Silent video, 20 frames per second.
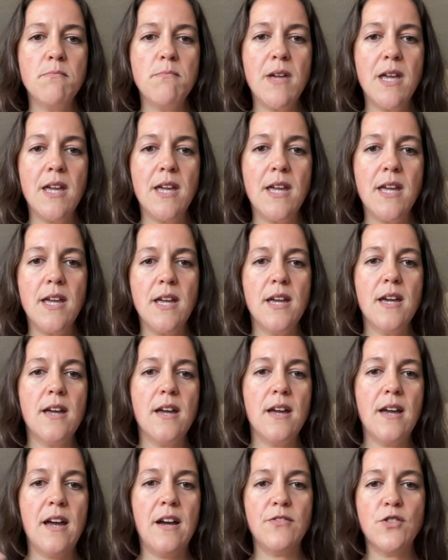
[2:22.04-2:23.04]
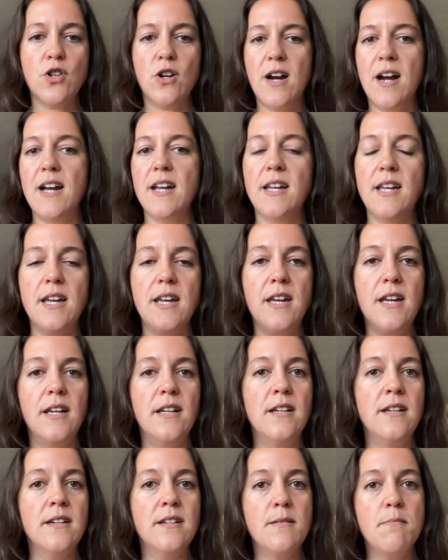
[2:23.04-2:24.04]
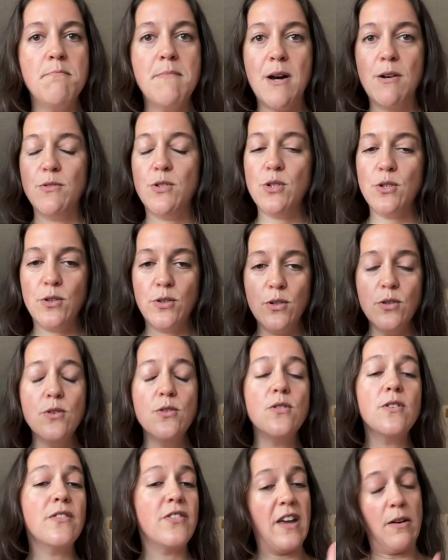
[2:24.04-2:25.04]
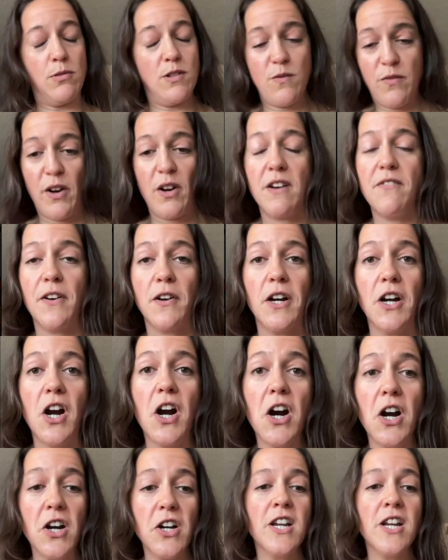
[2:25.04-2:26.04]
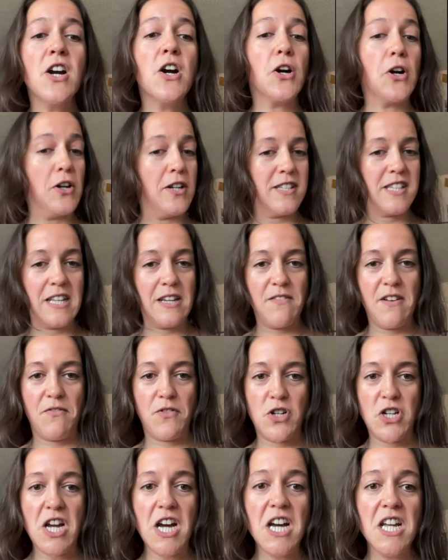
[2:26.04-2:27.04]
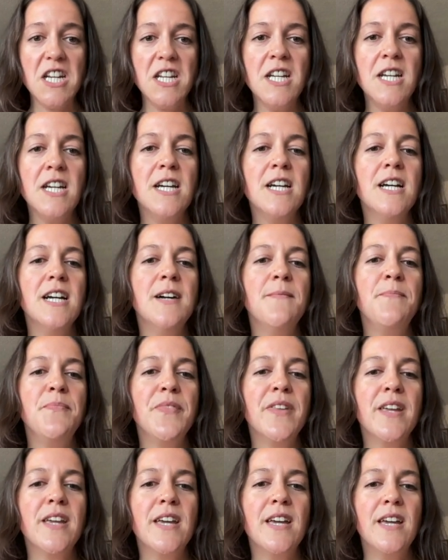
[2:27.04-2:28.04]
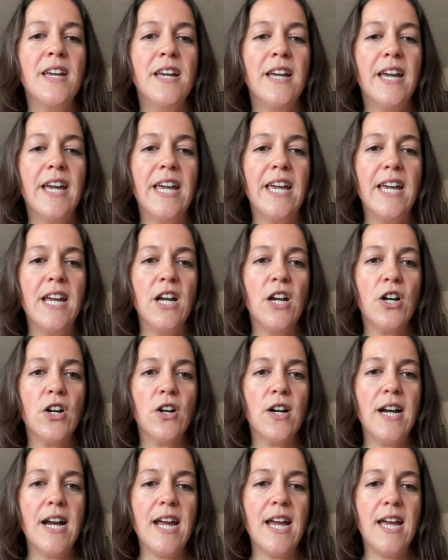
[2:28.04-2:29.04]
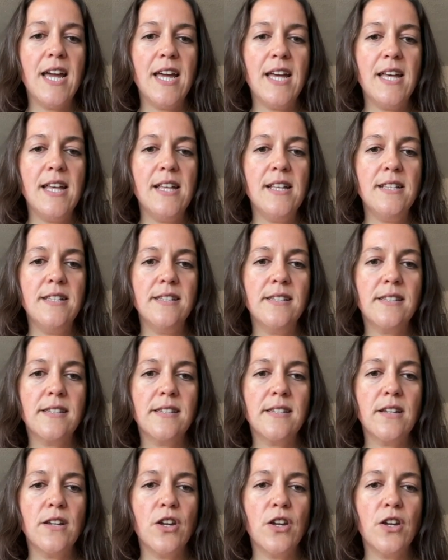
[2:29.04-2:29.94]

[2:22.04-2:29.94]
me after hiking Mount Agung. That was very, very hard. Hardest thing I've ever done. Here is,